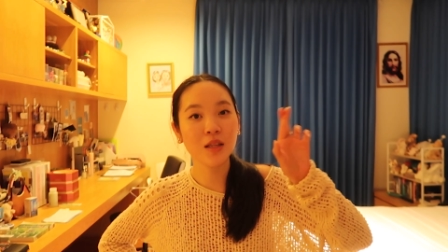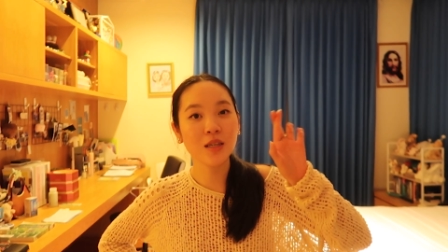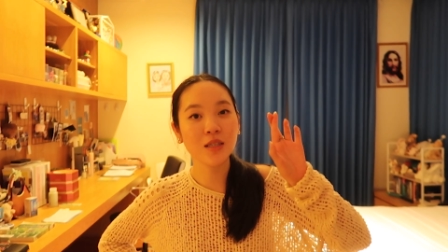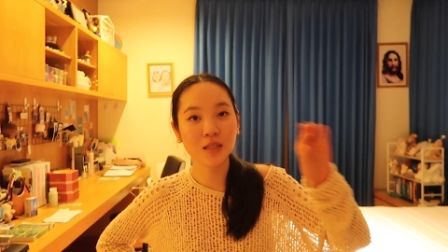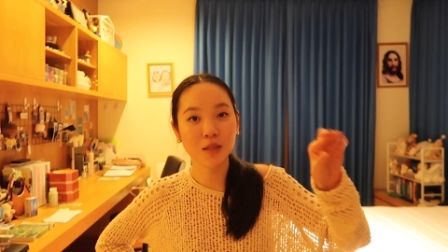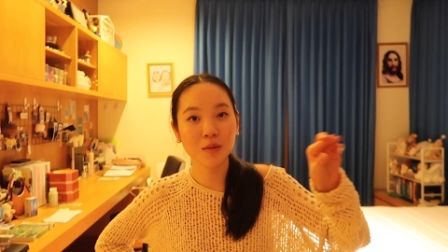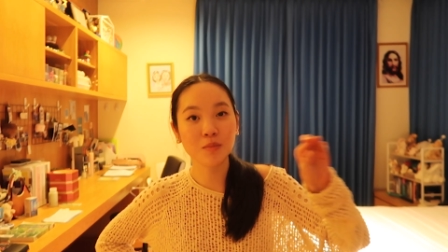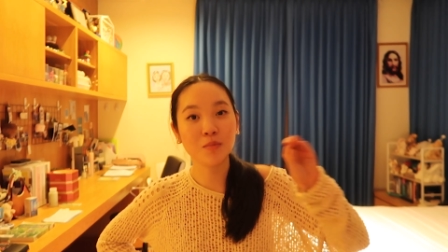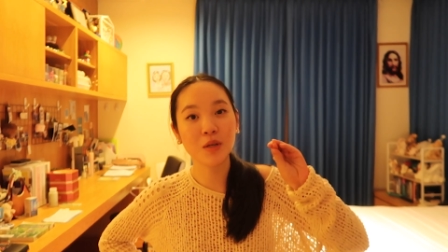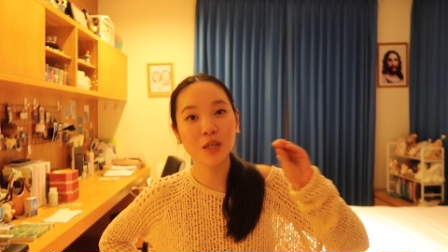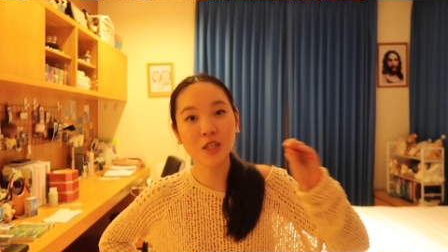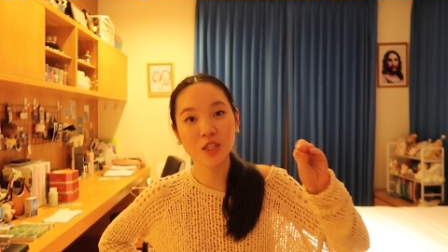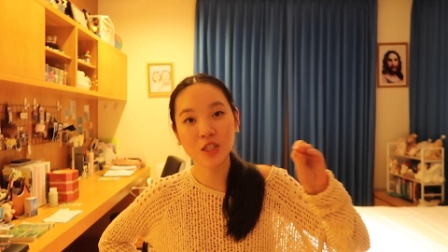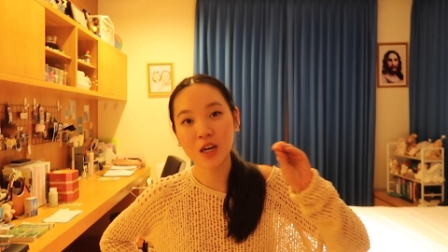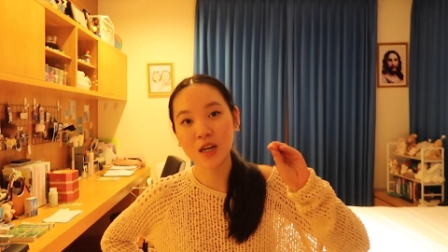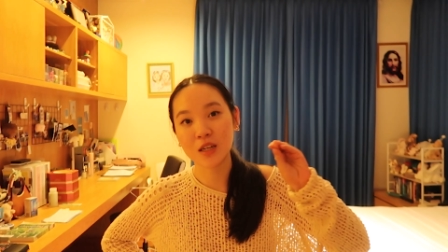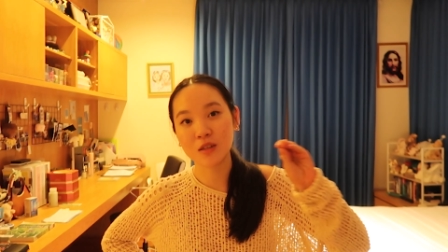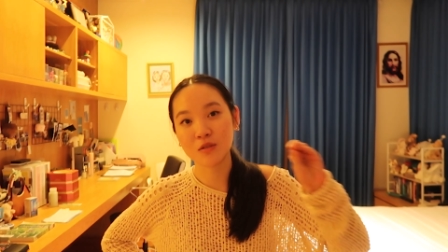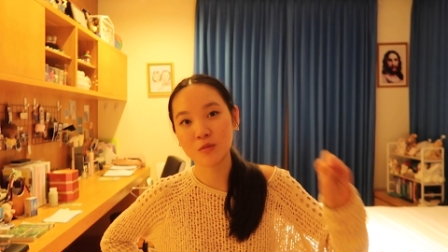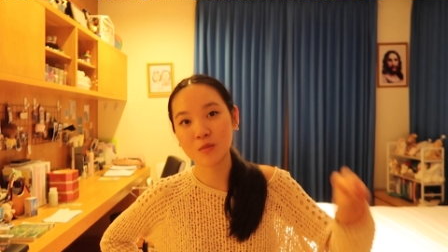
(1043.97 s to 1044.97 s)
this is a big
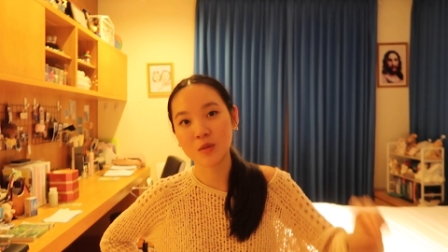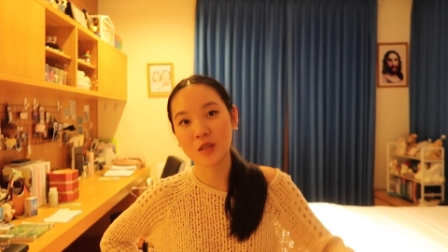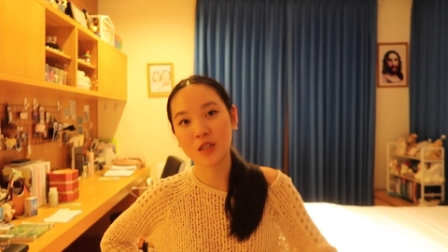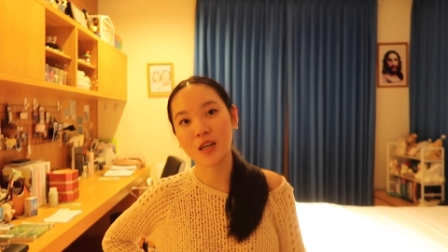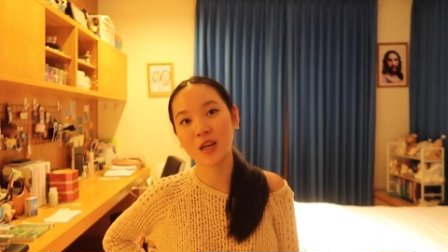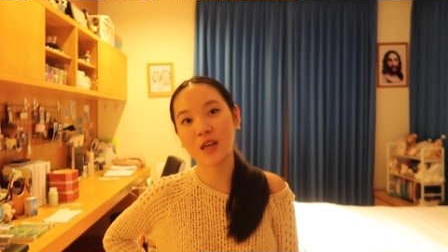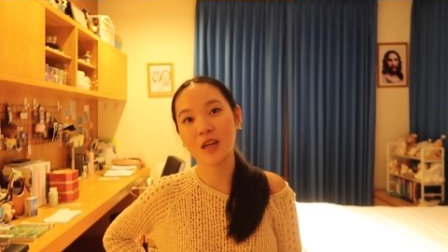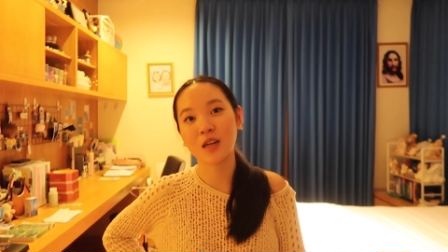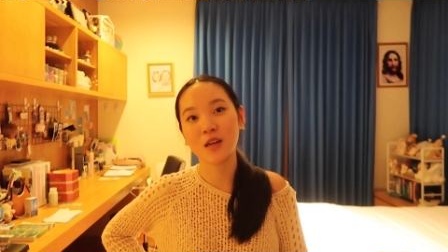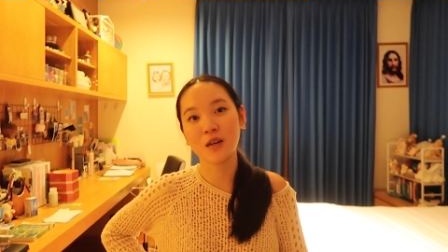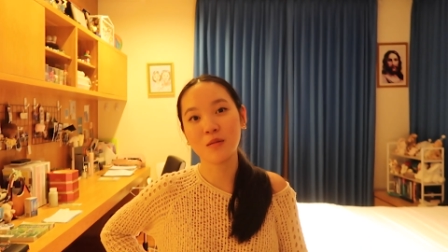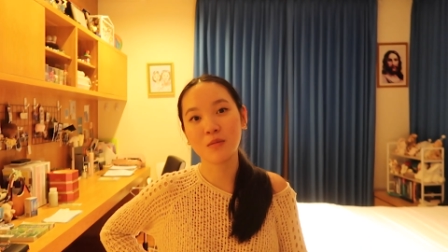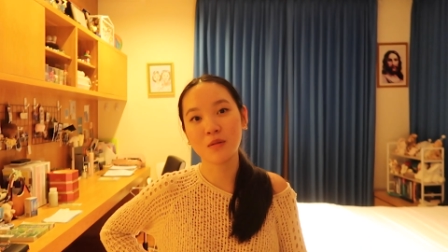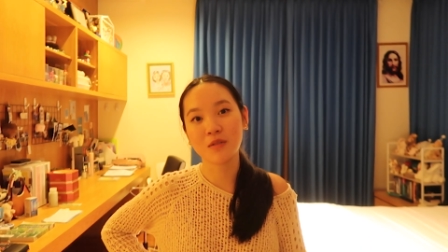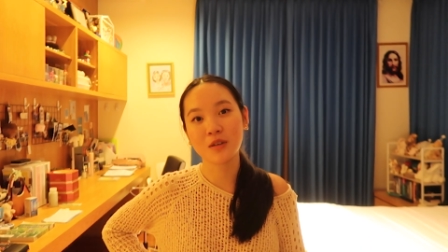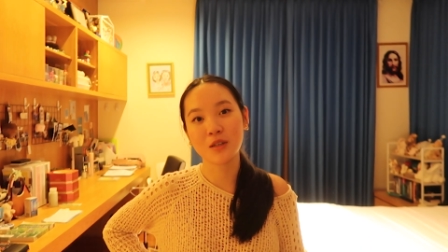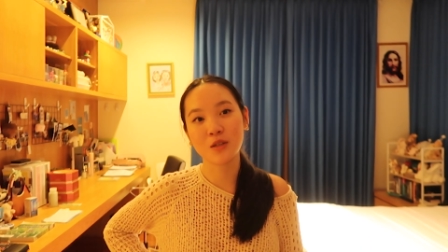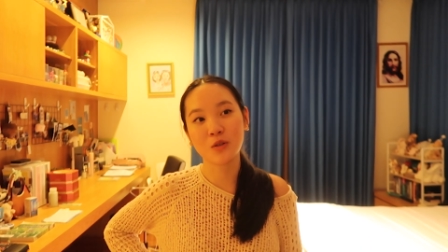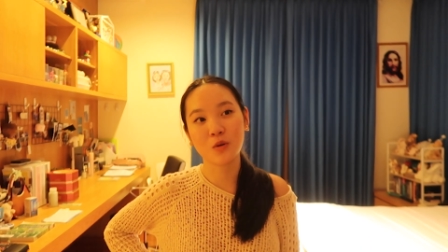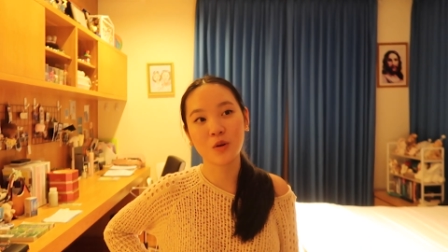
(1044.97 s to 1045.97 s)
chance for me to get a
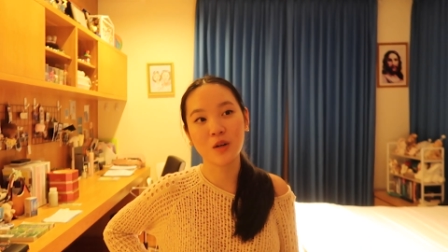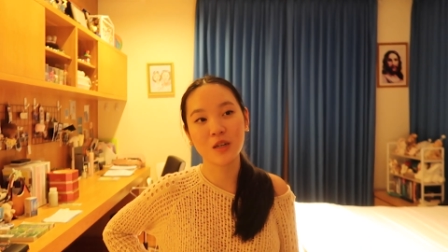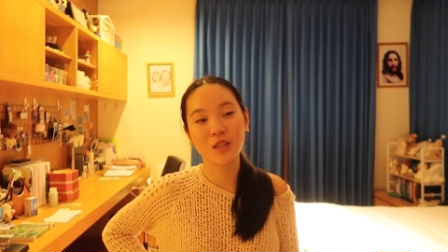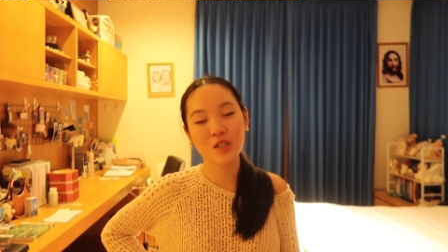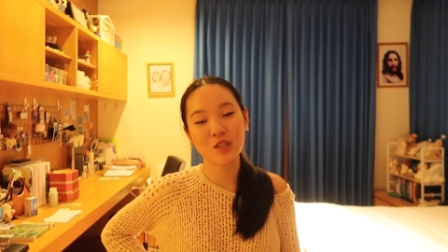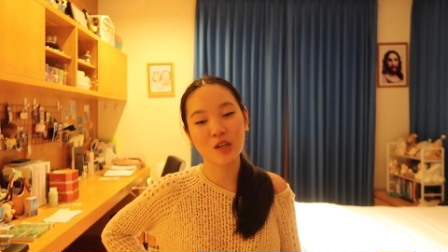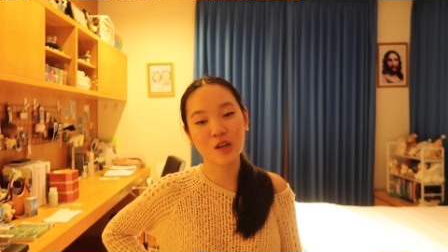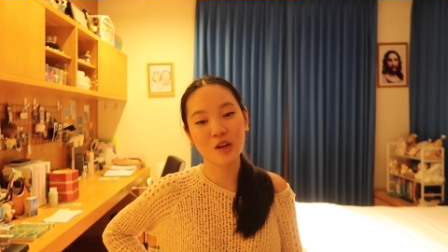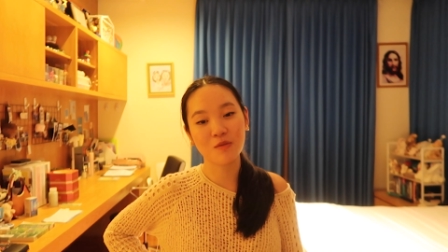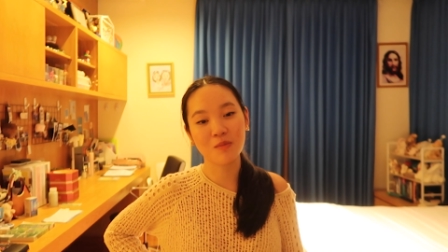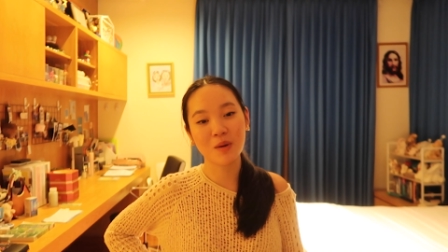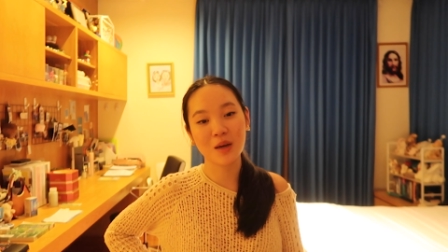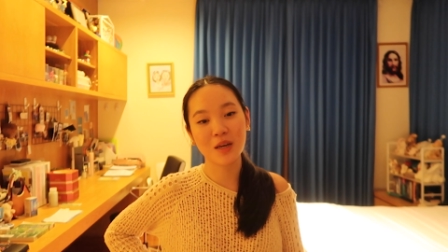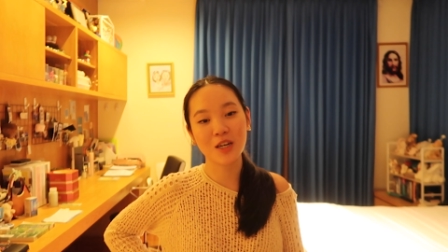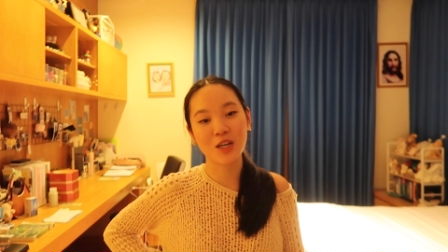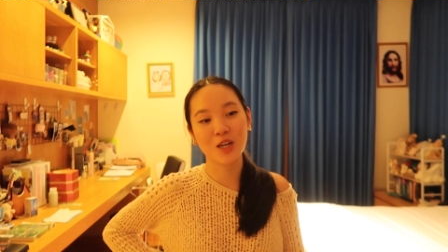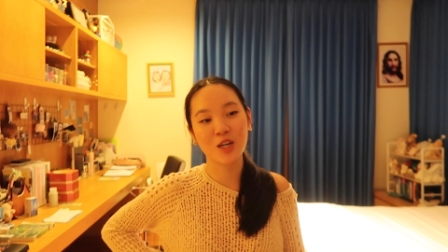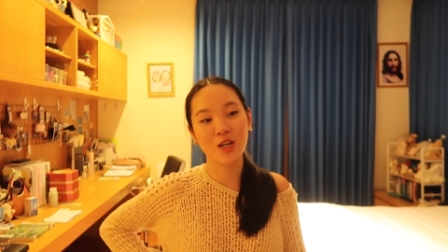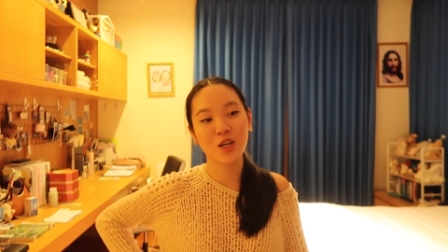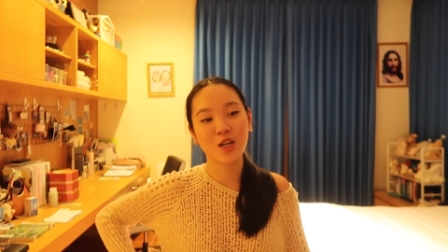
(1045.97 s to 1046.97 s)
perfect score and start off my
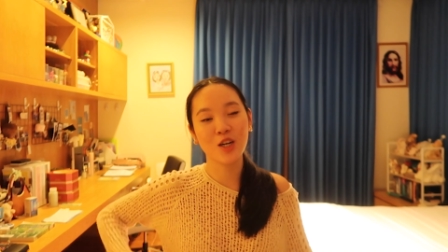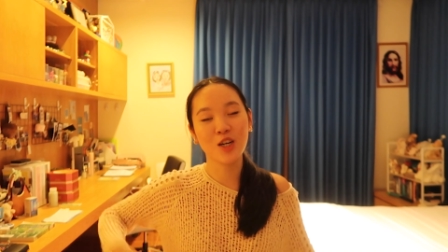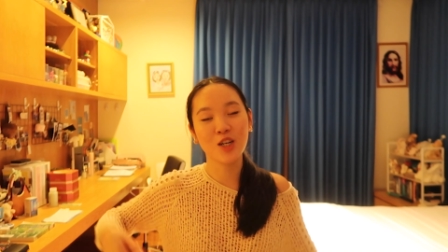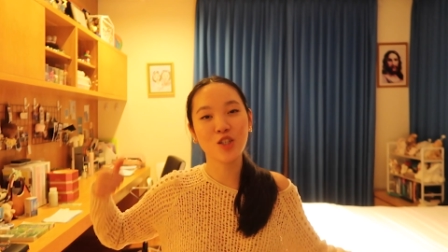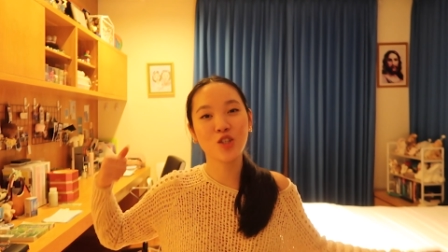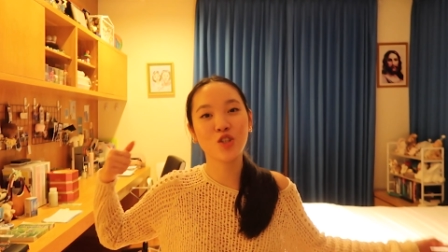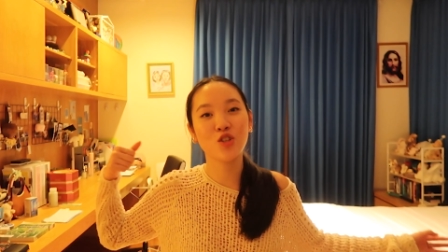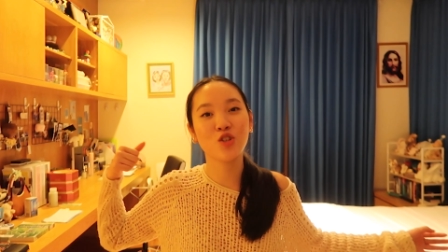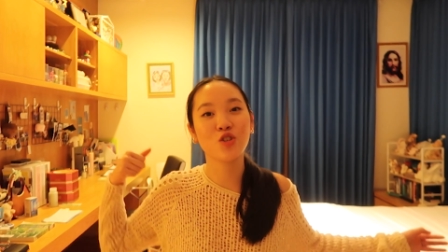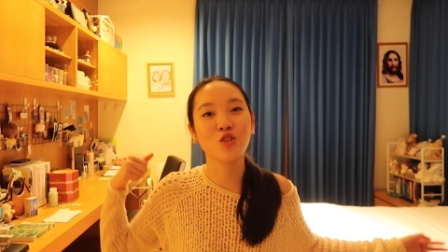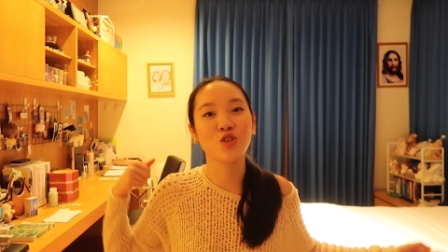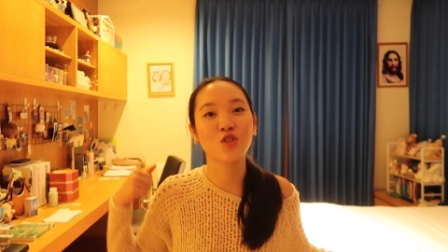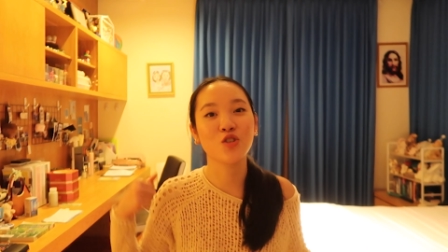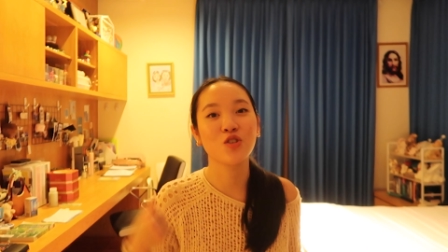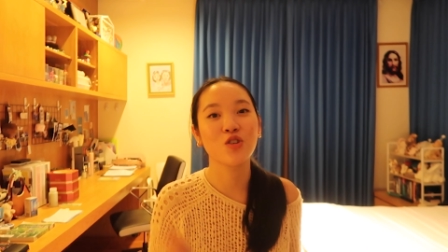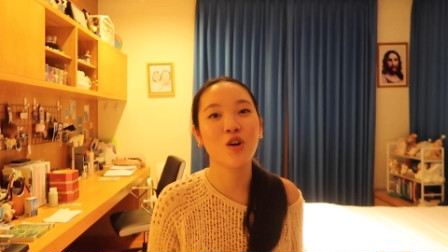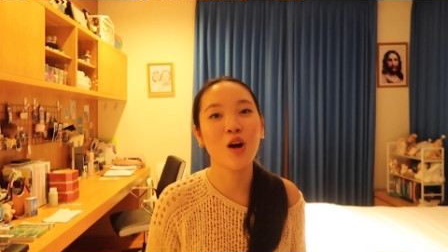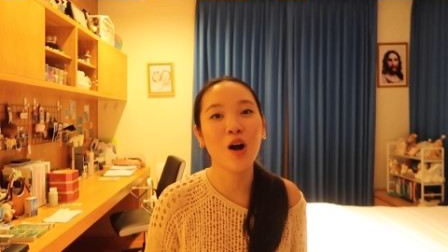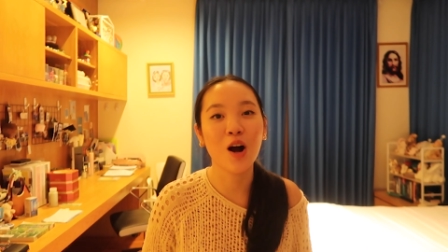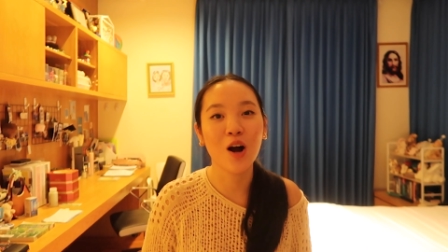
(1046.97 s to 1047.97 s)
year
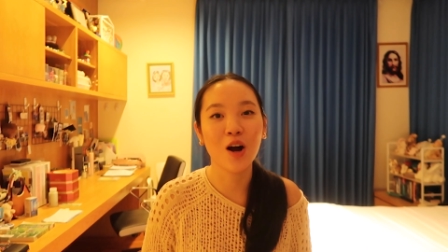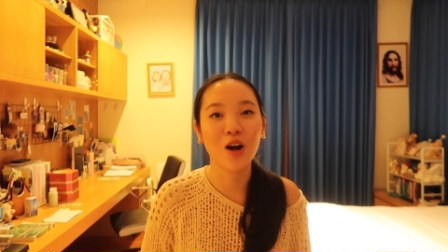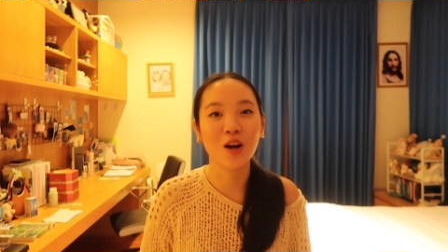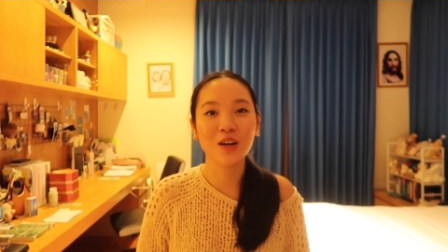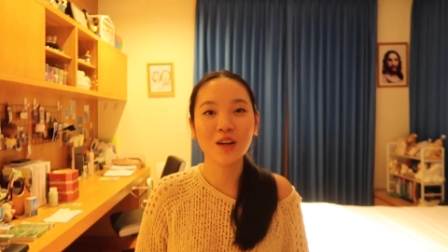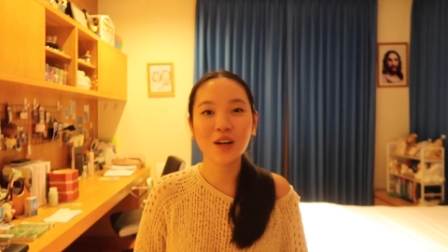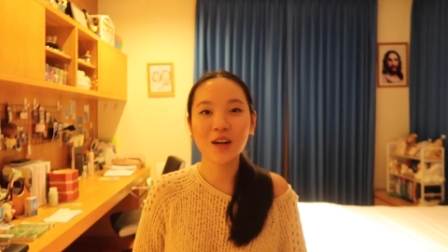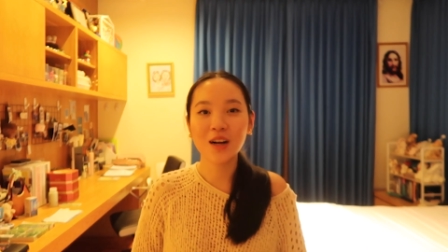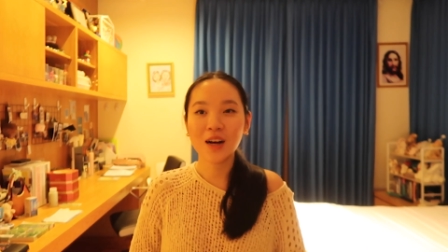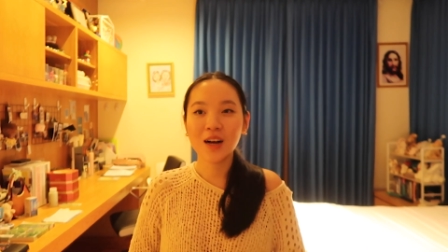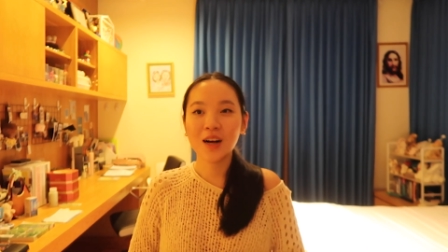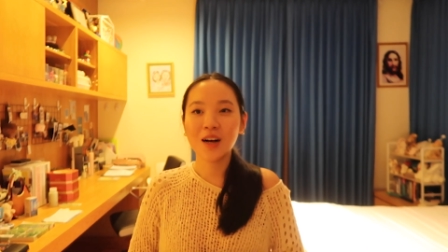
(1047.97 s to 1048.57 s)
strong.